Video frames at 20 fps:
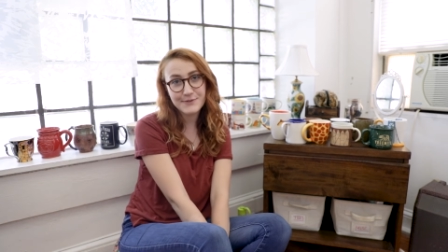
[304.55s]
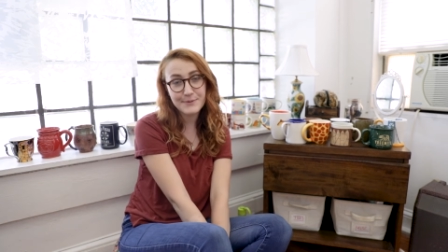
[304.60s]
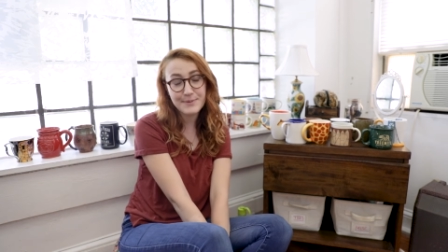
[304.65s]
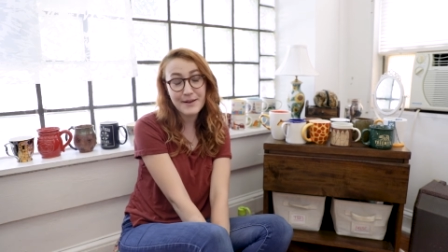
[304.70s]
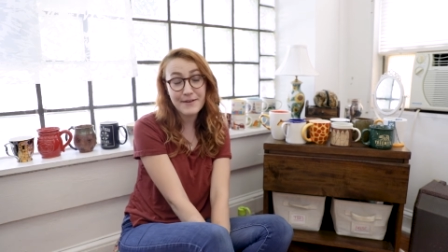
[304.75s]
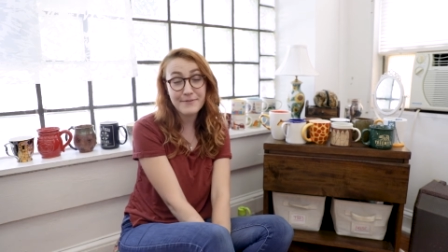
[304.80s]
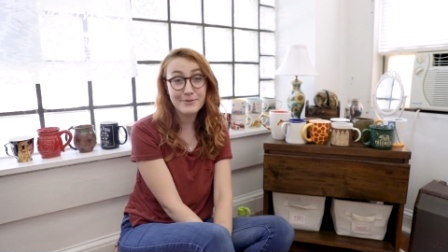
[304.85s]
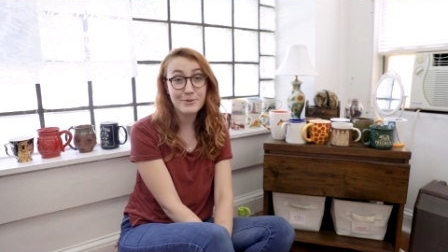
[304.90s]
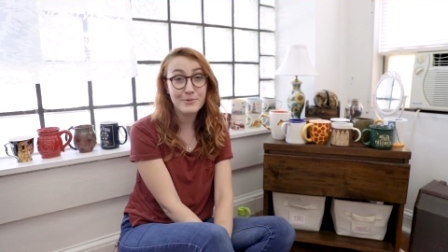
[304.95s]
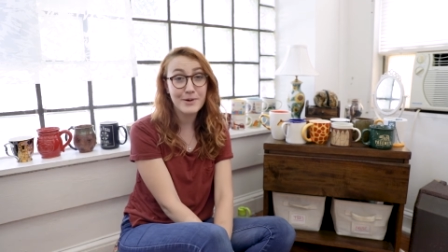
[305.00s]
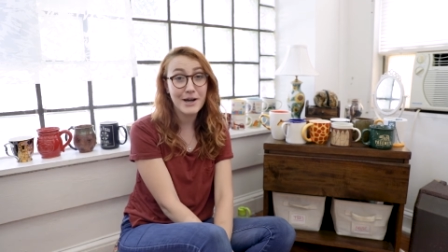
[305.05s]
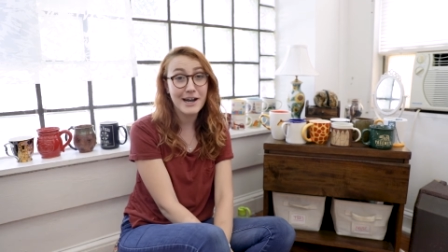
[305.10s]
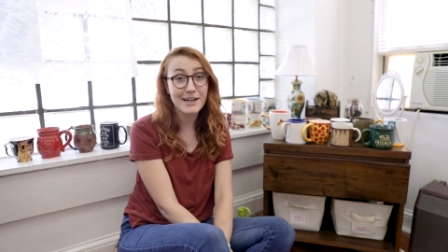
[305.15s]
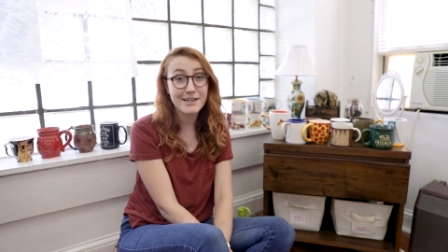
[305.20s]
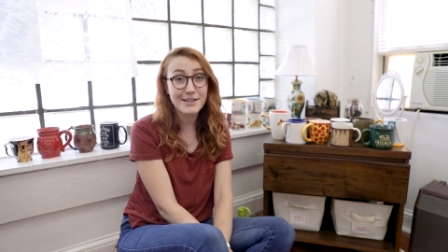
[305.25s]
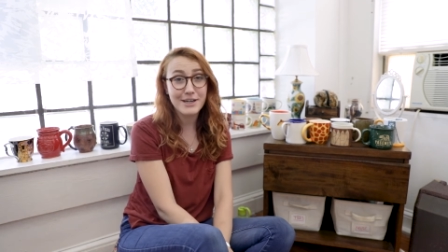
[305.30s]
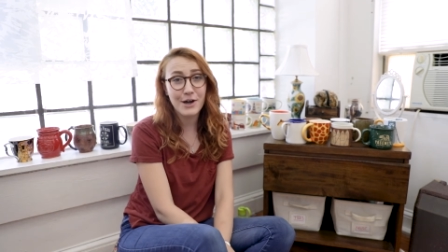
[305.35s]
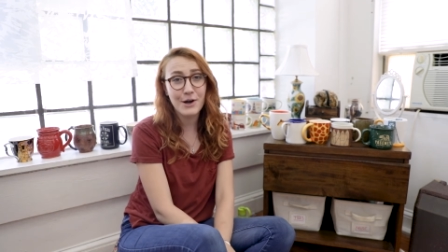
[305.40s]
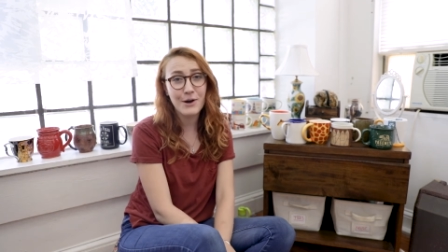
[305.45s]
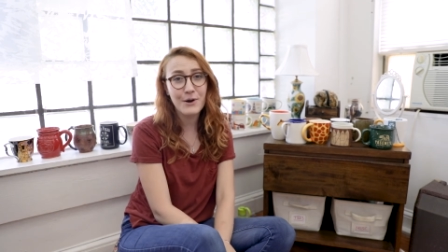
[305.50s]
from everywhere I
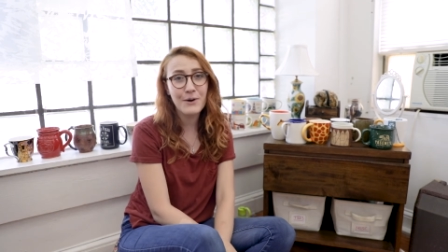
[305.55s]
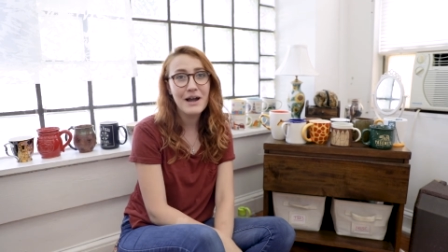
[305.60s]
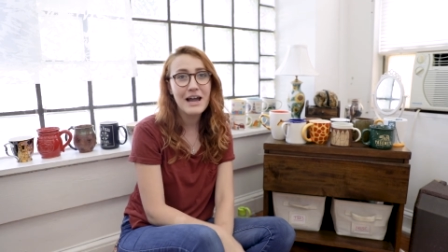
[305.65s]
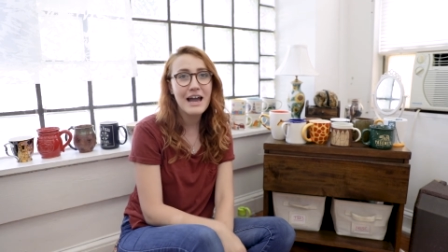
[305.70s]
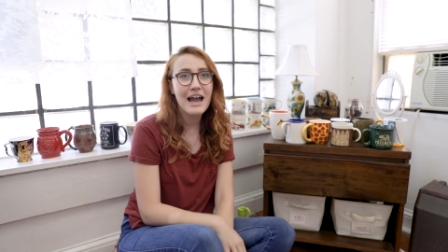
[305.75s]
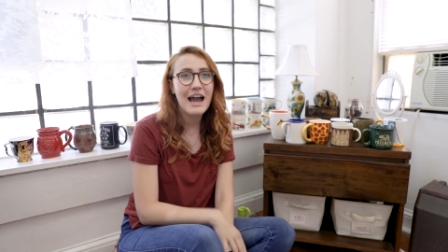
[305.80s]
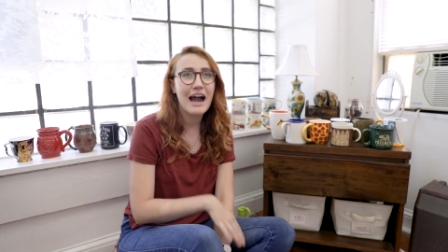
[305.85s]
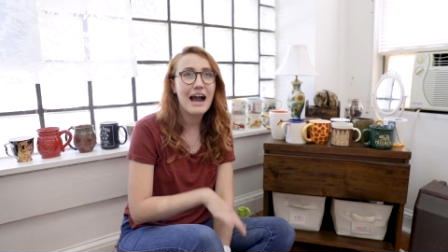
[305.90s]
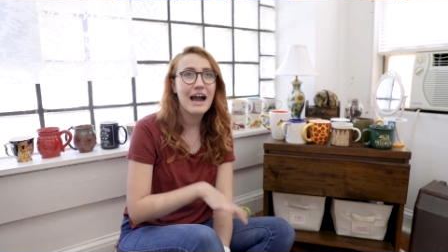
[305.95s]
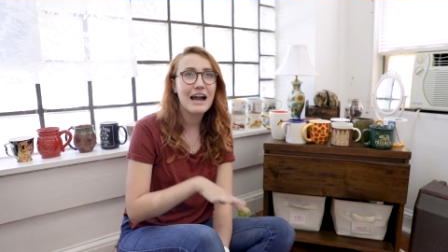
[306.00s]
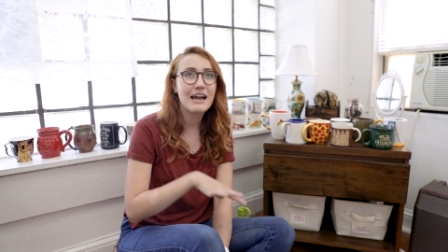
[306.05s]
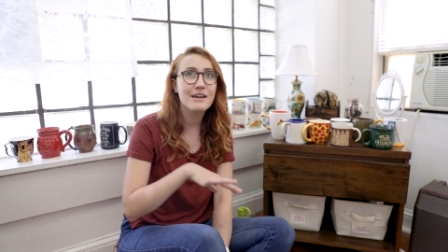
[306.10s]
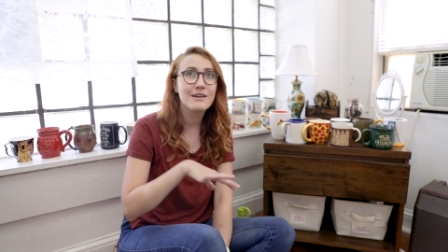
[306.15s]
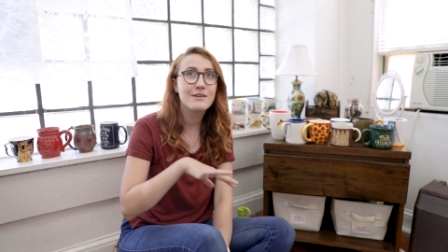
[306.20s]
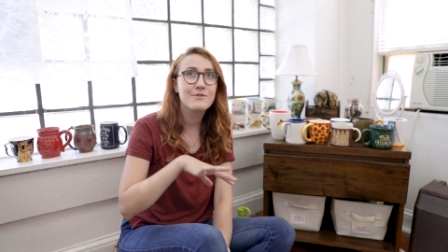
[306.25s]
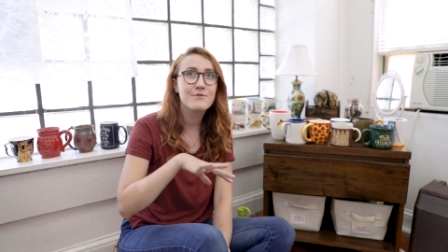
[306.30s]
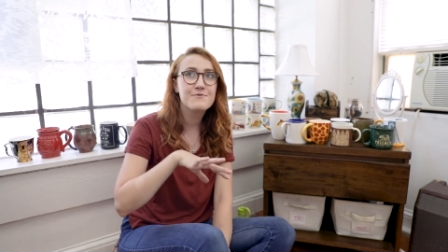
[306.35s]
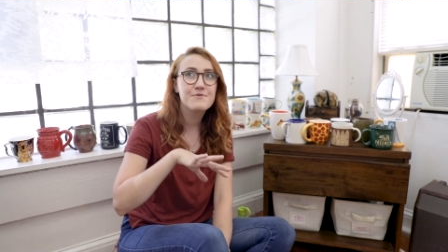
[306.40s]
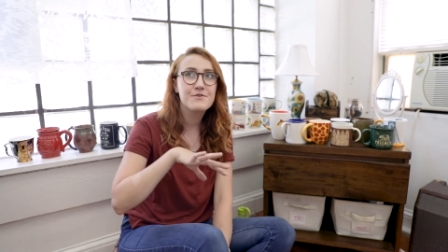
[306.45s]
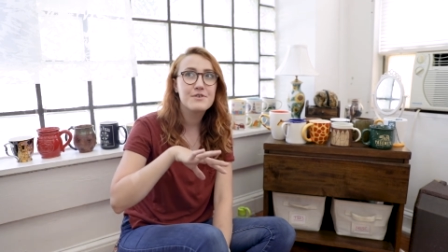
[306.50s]
go,
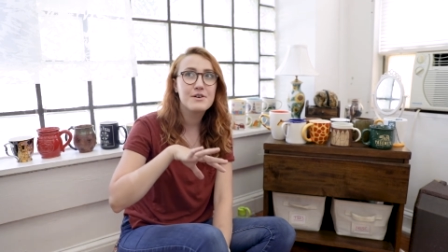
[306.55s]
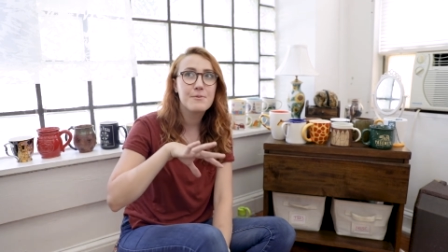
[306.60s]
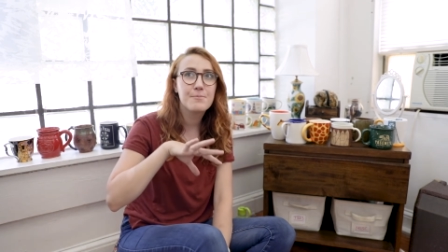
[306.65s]
I've